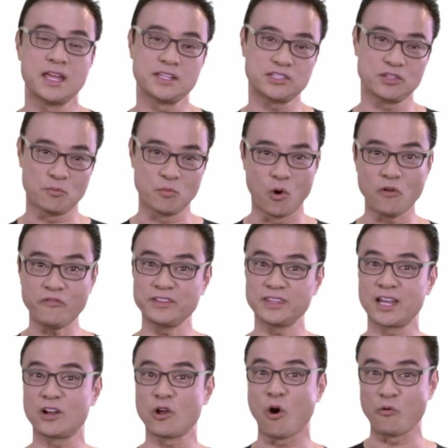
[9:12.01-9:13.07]
It's the morphine
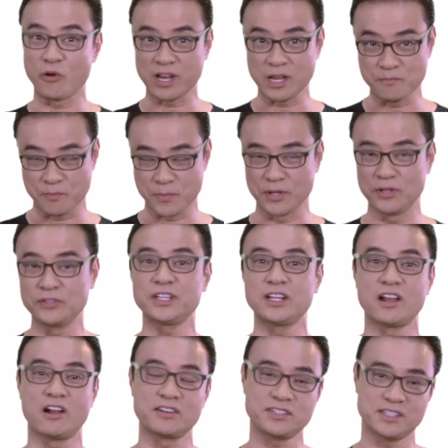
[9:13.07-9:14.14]
that are already built in
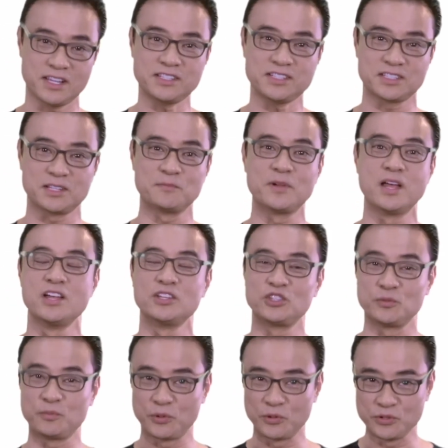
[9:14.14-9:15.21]
our system
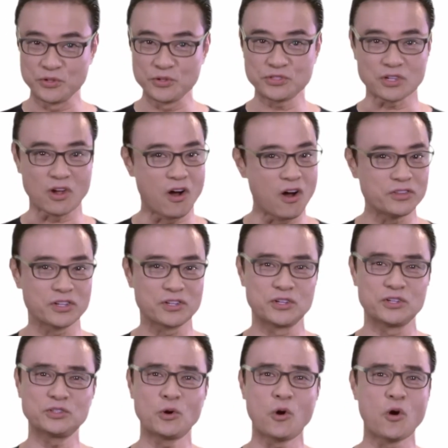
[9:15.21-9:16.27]
to produce all the
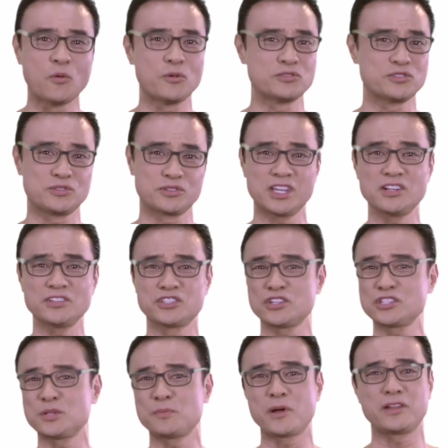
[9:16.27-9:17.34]
good hormones to kill
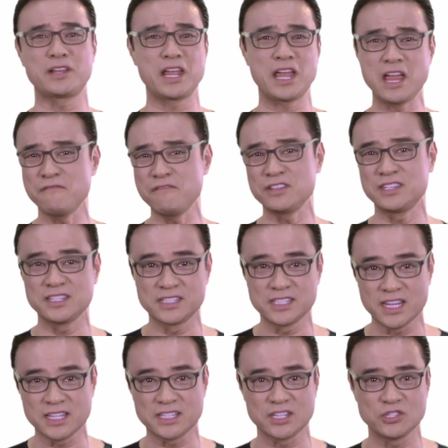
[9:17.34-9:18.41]
just about every
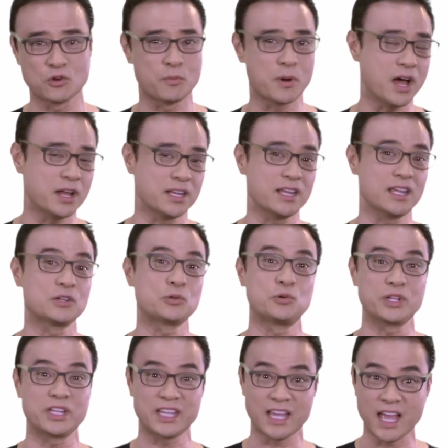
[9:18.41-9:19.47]
disease in your body,
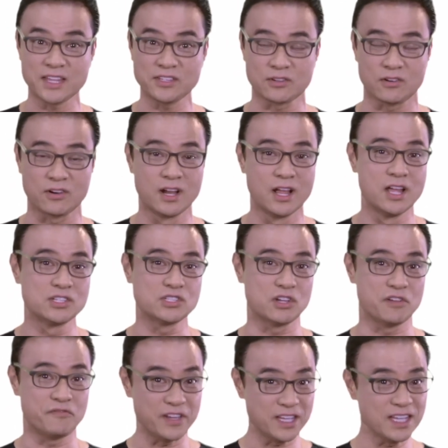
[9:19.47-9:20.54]
including cancer. So
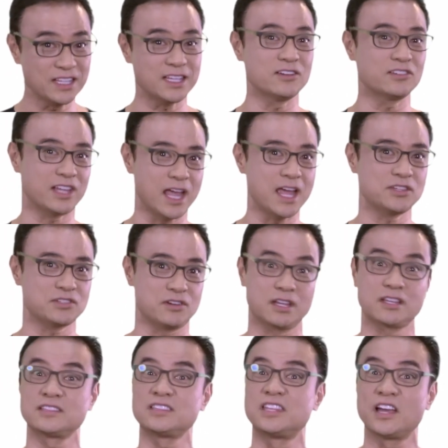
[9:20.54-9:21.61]
if it can kill cancer, it
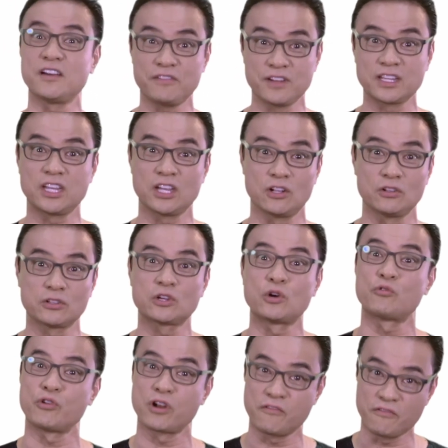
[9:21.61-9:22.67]
can definitely kill
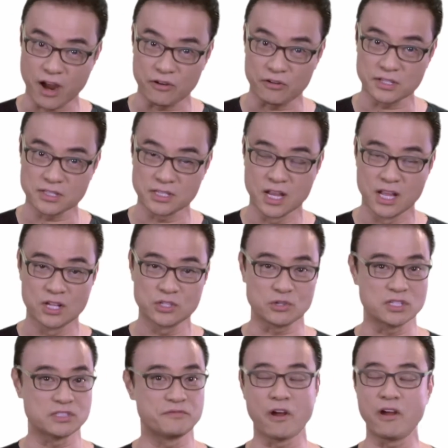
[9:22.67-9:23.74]
coronavirus. So
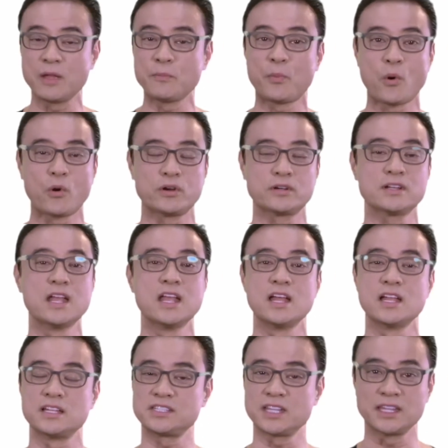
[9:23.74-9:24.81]
it's very important
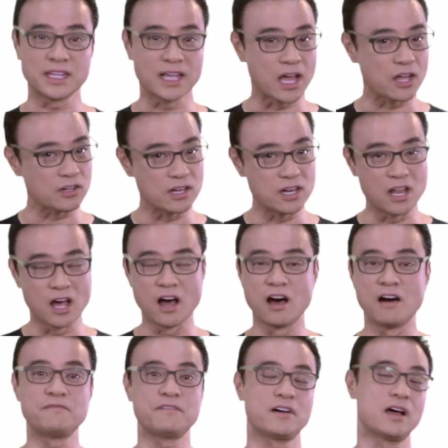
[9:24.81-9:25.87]
sending out
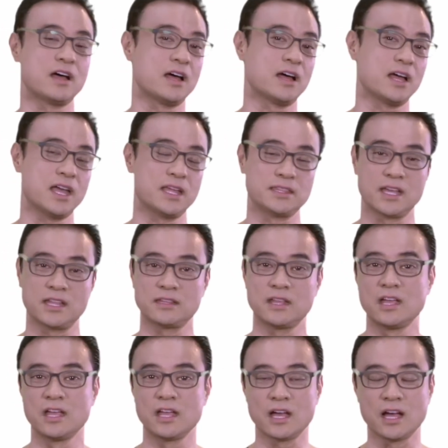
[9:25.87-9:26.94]
love and
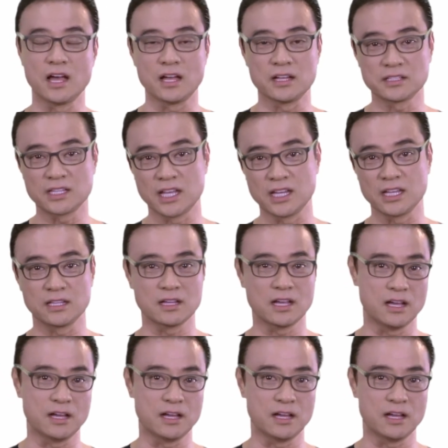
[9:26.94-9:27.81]
then getting